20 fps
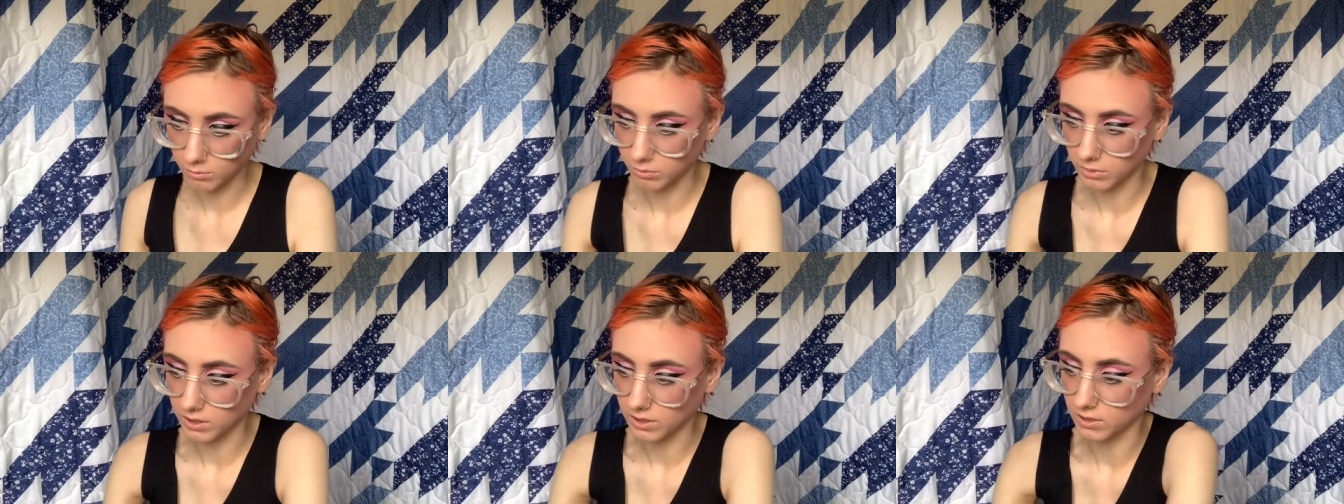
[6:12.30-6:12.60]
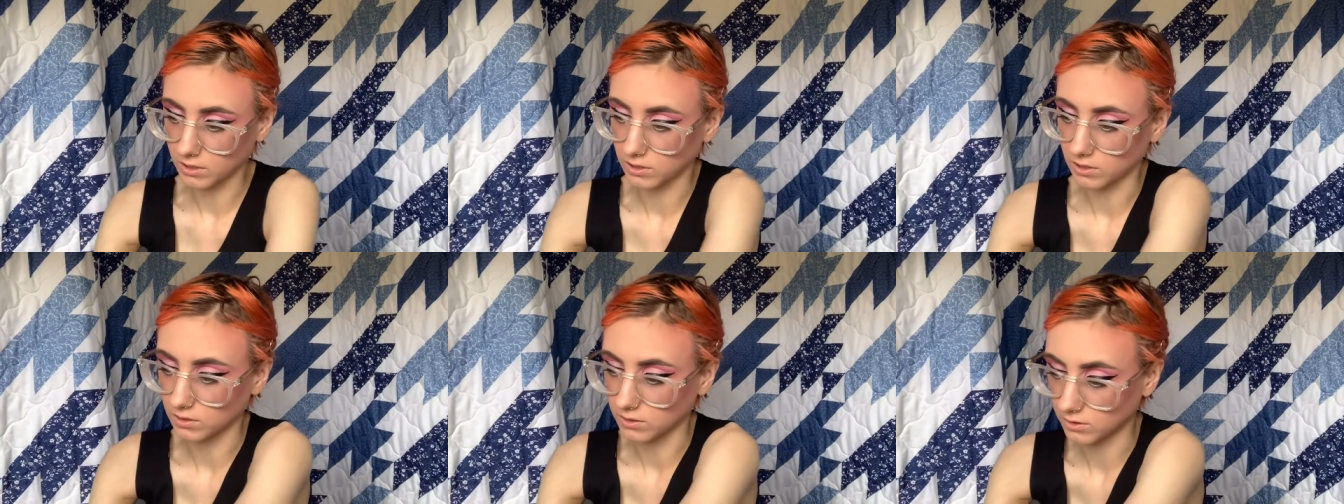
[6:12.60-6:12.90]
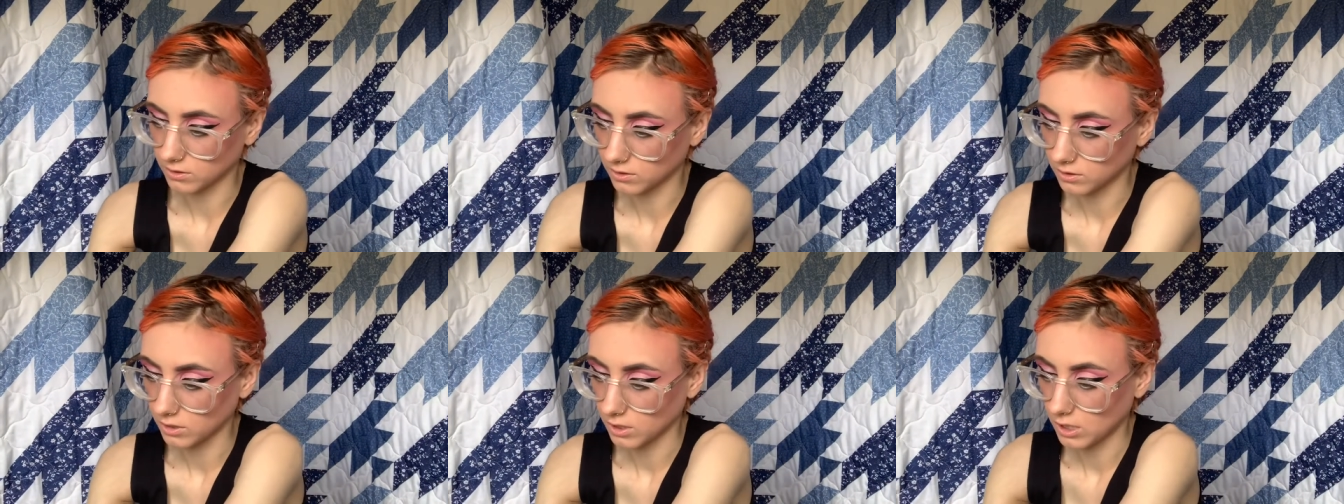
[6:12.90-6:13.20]

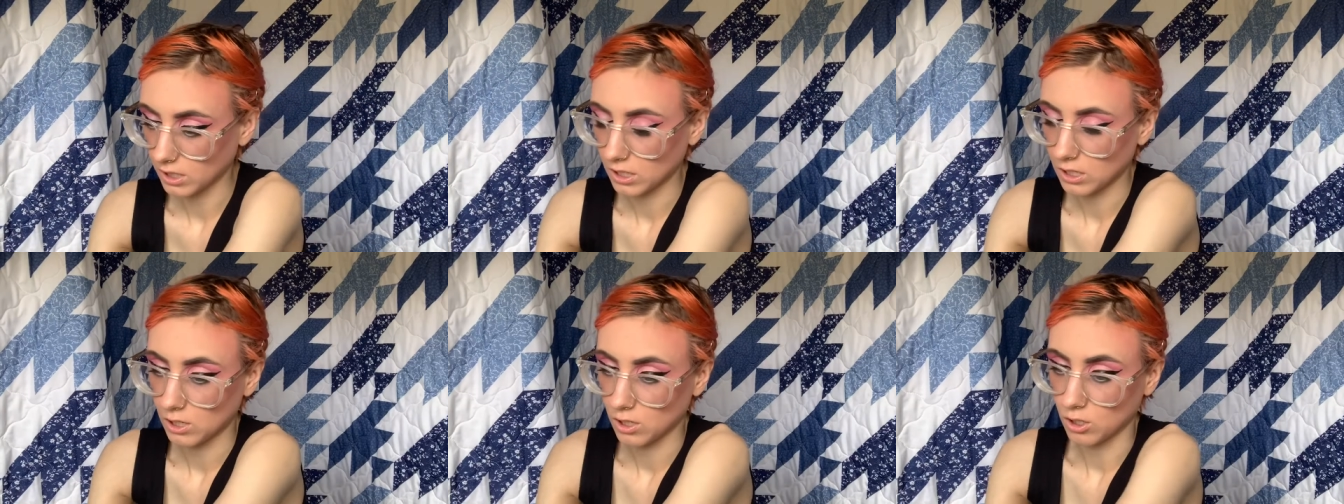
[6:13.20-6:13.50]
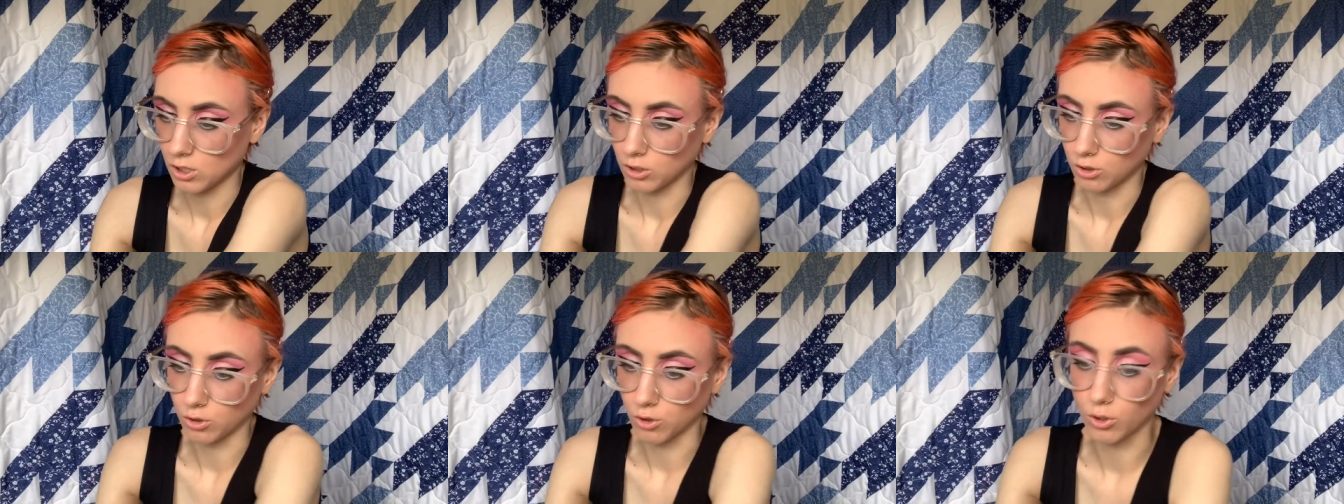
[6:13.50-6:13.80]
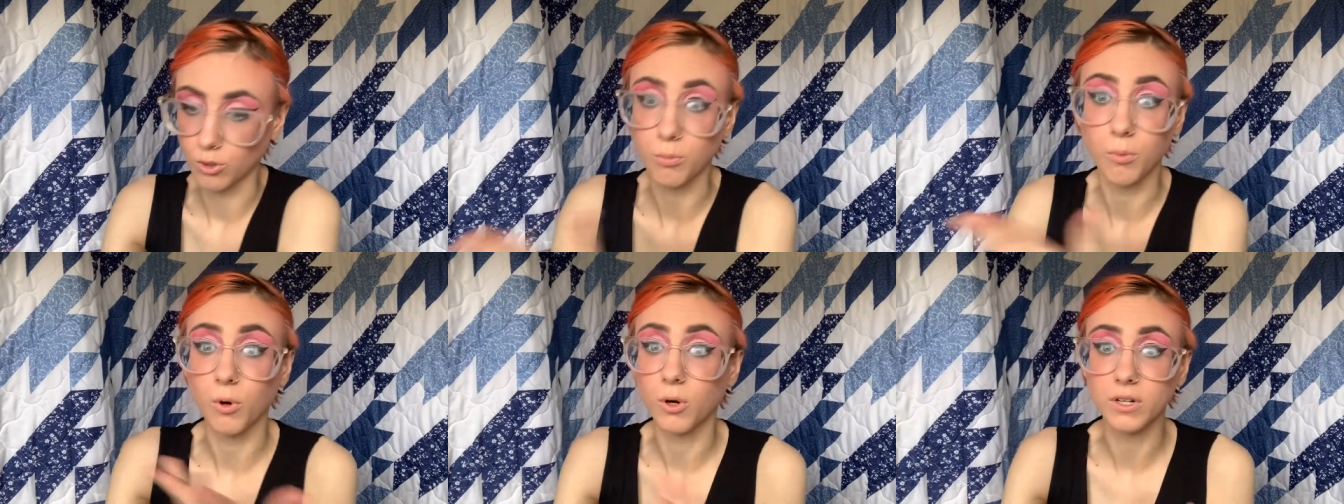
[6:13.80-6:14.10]
because
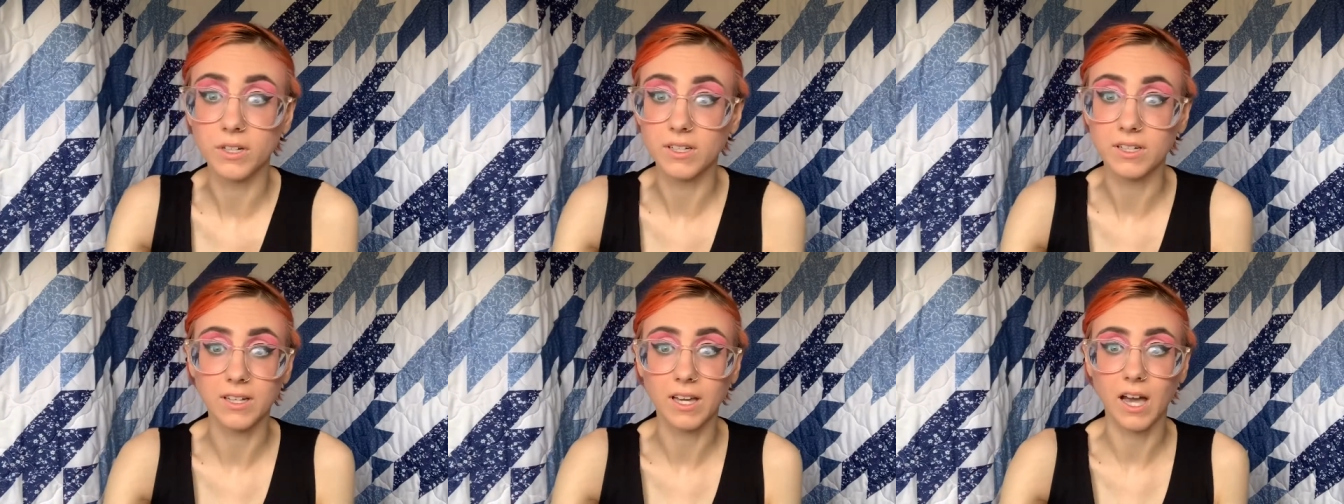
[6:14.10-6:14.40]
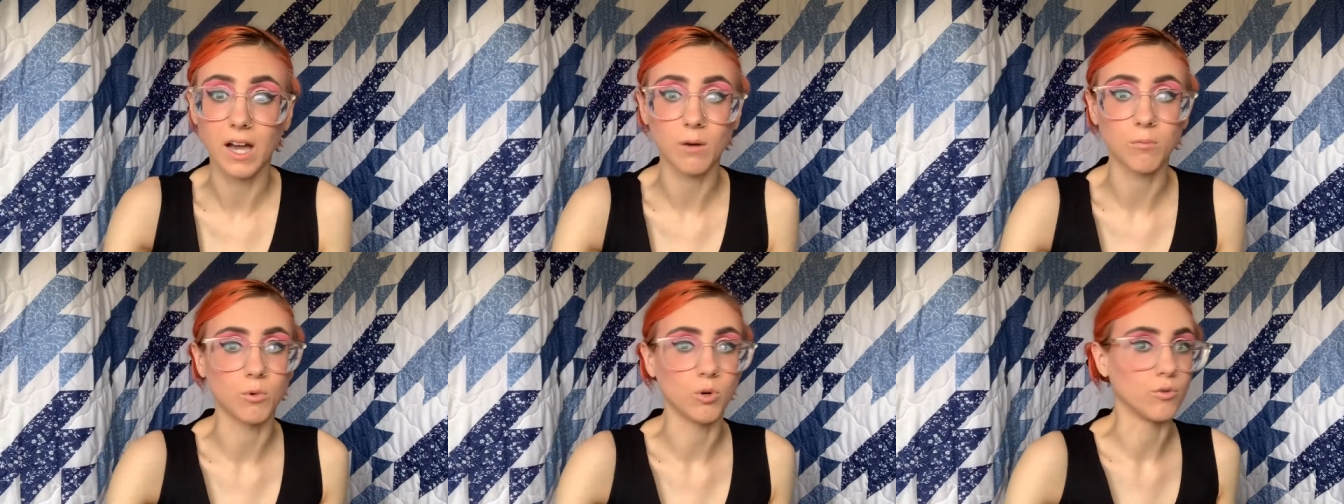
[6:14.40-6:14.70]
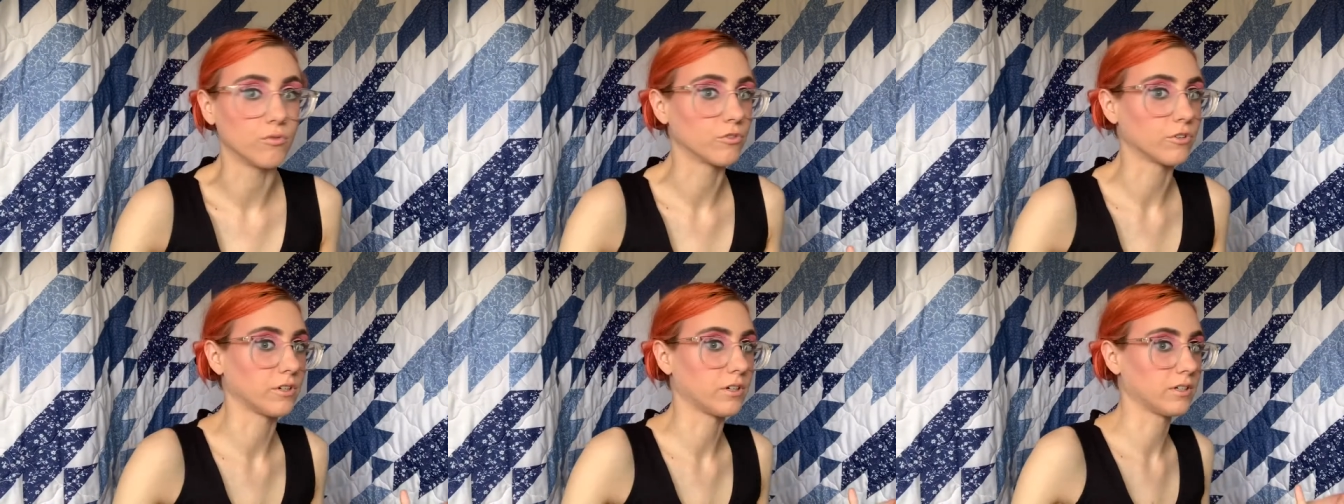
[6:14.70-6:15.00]
you're putting a cap
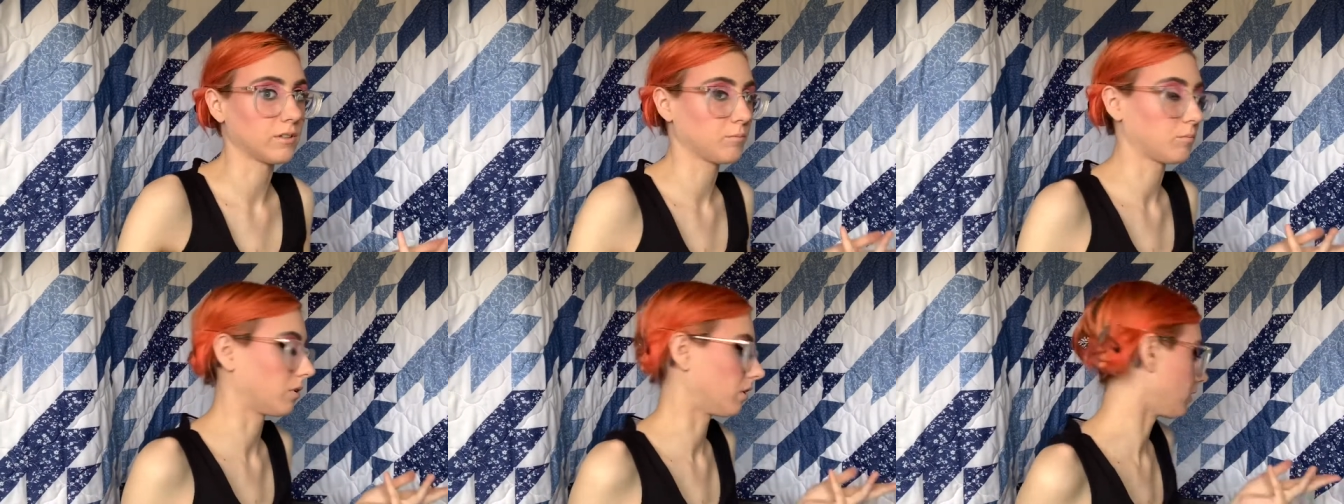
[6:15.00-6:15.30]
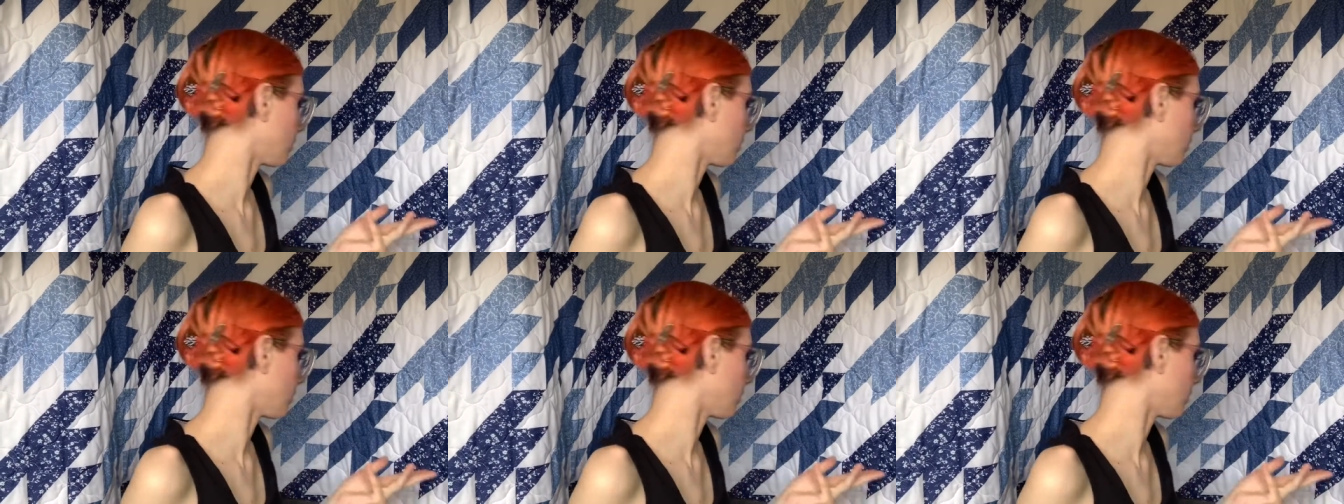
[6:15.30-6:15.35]
over it, but